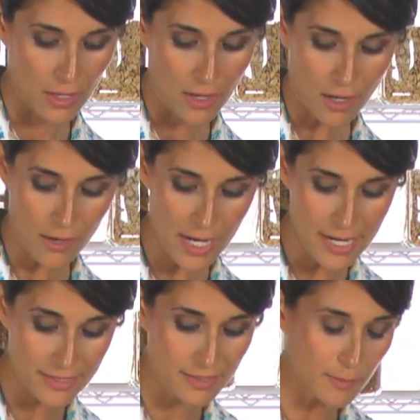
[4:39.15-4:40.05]
All right,
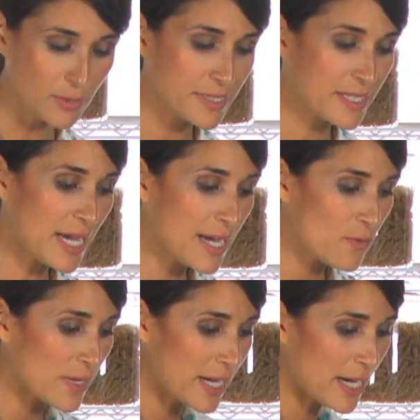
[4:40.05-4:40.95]
as simple as that,
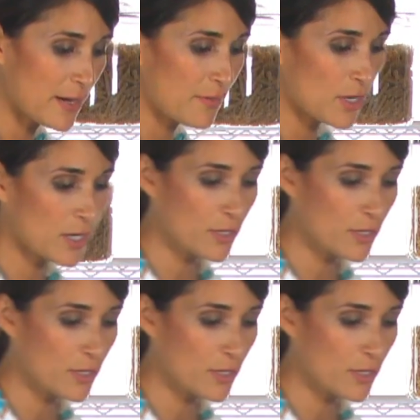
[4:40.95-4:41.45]
we have our